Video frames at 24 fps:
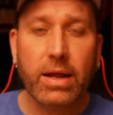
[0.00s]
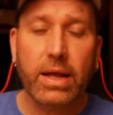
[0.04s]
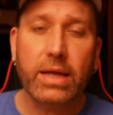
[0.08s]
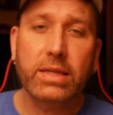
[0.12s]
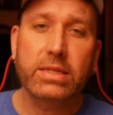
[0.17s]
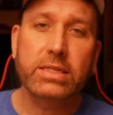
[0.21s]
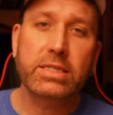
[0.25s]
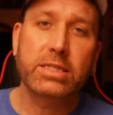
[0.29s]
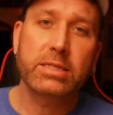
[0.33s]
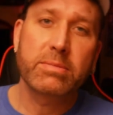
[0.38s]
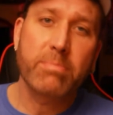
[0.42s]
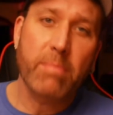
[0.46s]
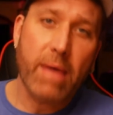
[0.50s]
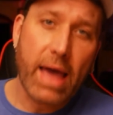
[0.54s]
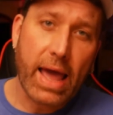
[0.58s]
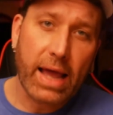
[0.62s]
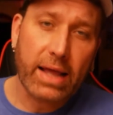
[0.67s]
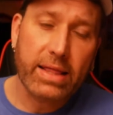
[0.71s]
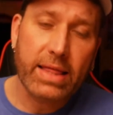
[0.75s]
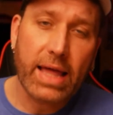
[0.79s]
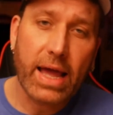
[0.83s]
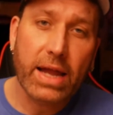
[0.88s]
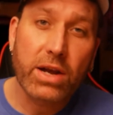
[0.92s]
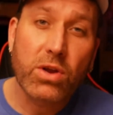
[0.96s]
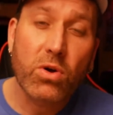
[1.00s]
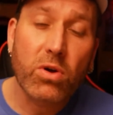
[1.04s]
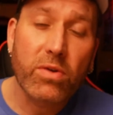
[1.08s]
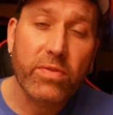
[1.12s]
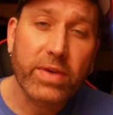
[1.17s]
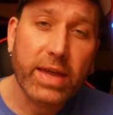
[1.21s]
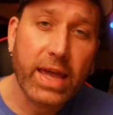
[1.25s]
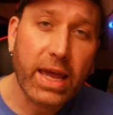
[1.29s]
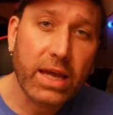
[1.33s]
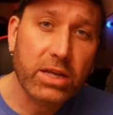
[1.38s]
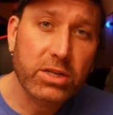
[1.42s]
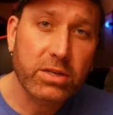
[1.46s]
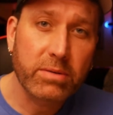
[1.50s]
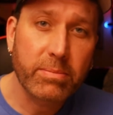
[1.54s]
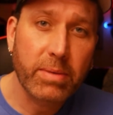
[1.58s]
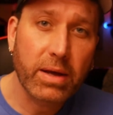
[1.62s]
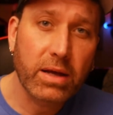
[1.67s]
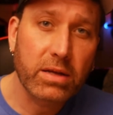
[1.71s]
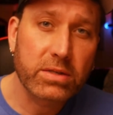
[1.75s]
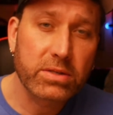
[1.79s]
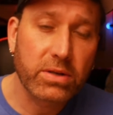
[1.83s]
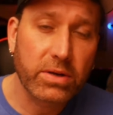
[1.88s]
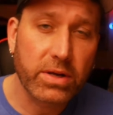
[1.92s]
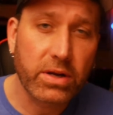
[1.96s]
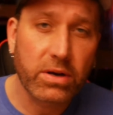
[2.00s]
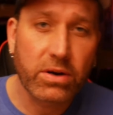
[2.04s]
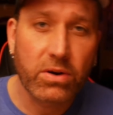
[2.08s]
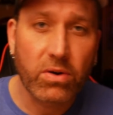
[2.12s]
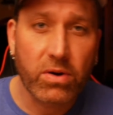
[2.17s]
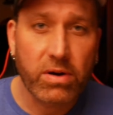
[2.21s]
and smack that notification bell so you're